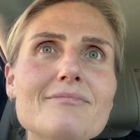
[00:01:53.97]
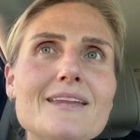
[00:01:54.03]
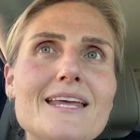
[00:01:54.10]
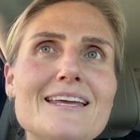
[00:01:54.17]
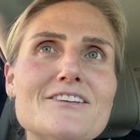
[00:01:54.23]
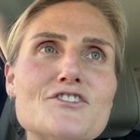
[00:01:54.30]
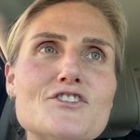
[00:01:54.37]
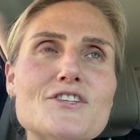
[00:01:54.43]

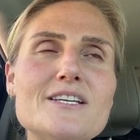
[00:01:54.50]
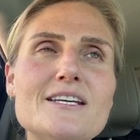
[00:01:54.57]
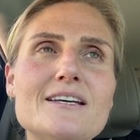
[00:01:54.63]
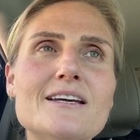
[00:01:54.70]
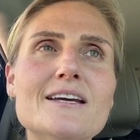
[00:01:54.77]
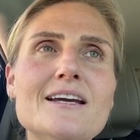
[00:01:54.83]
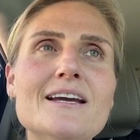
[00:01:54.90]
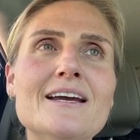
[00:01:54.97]
And
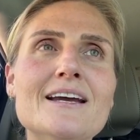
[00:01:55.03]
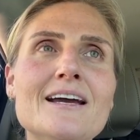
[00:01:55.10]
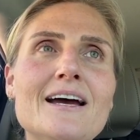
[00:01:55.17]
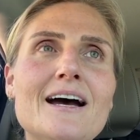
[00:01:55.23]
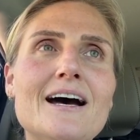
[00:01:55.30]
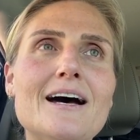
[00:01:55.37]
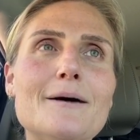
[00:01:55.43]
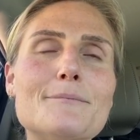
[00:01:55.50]
she
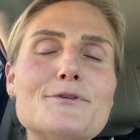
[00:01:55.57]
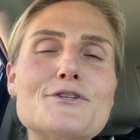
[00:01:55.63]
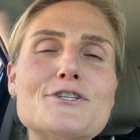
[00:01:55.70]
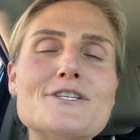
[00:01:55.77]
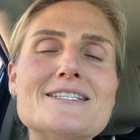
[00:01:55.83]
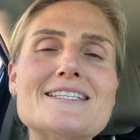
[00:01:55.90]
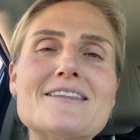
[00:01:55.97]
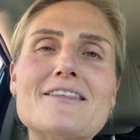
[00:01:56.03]

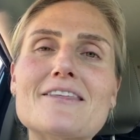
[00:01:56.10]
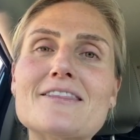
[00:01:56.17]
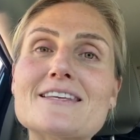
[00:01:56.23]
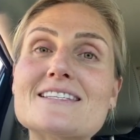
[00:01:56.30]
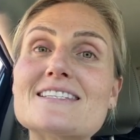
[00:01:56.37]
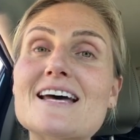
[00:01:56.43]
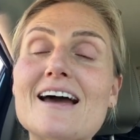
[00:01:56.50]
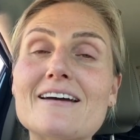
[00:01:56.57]
said that
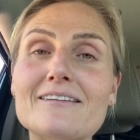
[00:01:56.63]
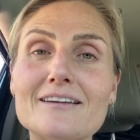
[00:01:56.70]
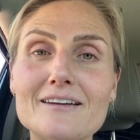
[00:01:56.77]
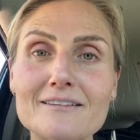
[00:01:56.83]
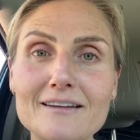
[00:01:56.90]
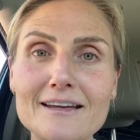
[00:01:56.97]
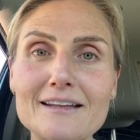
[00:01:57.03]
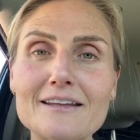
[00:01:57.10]
that's highly
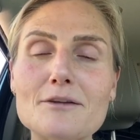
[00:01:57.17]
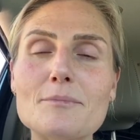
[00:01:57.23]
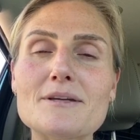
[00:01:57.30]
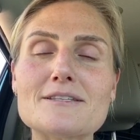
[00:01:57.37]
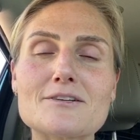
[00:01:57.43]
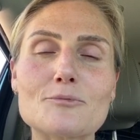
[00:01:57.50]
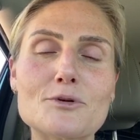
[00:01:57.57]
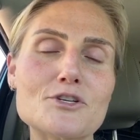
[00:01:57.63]
unlikely
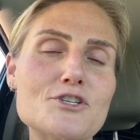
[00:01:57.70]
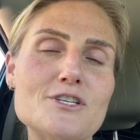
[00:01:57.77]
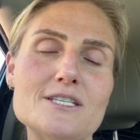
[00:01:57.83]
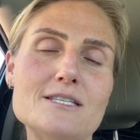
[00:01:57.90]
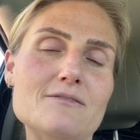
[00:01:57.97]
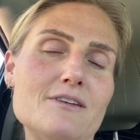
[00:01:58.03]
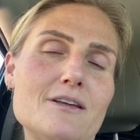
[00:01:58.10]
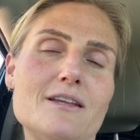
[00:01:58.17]
based on what
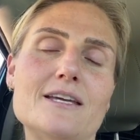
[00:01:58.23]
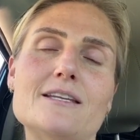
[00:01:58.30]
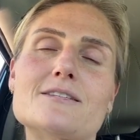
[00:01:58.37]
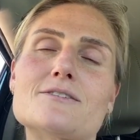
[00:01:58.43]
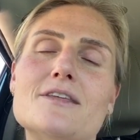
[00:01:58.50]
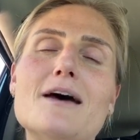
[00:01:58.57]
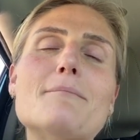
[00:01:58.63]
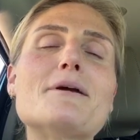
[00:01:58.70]
she's feeling.
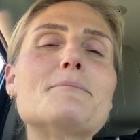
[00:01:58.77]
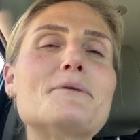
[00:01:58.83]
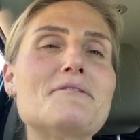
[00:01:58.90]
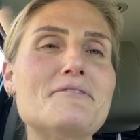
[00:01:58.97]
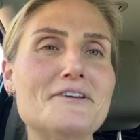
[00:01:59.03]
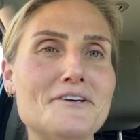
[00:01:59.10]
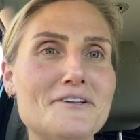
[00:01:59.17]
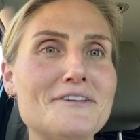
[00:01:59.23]
So that made me
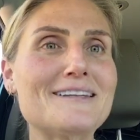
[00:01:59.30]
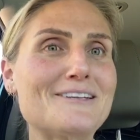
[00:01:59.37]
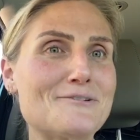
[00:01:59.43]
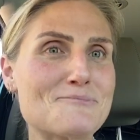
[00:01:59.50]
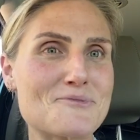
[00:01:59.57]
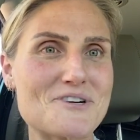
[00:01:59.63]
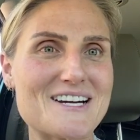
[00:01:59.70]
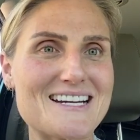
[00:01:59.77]
feel a little
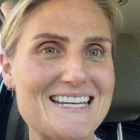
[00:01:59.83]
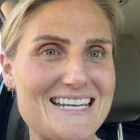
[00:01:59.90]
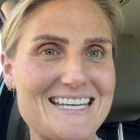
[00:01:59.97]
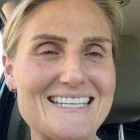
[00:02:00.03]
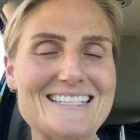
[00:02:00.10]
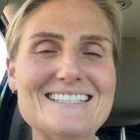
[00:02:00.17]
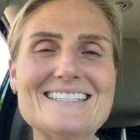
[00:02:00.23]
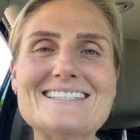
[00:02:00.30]
more at
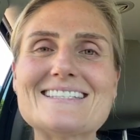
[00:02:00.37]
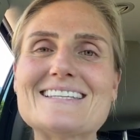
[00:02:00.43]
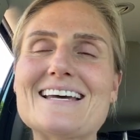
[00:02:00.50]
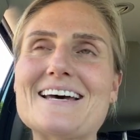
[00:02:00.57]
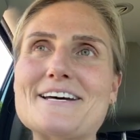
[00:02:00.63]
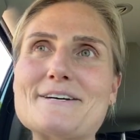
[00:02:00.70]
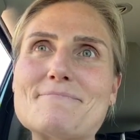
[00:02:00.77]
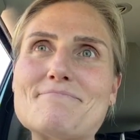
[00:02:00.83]
ease.
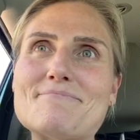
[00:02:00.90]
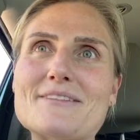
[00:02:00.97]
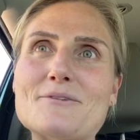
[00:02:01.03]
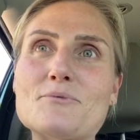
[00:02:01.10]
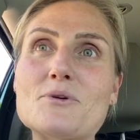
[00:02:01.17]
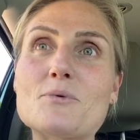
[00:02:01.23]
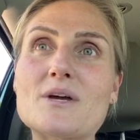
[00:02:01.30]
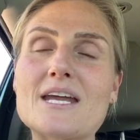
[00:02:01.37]

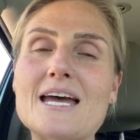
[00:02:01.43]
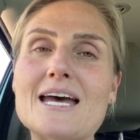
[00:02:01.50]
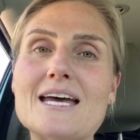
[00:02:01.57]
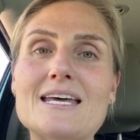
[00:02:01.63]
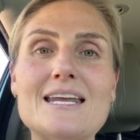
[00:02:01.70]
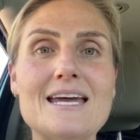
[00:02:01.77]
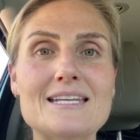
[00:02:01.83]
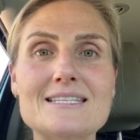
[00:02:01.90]
And we went
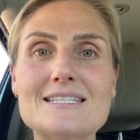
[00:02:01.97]
ahead and